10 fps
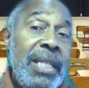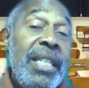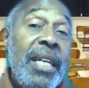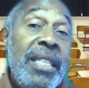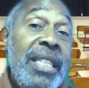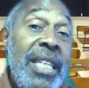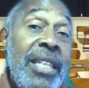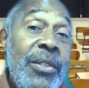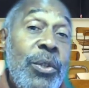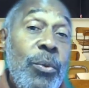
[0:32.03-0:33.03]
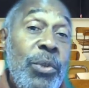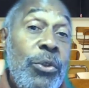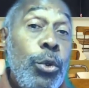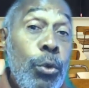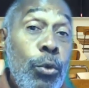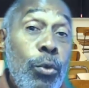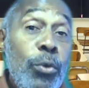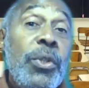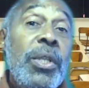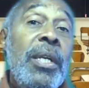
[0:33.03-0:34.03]
techniques, with
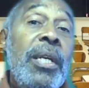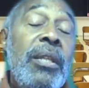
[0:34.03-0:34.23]
tools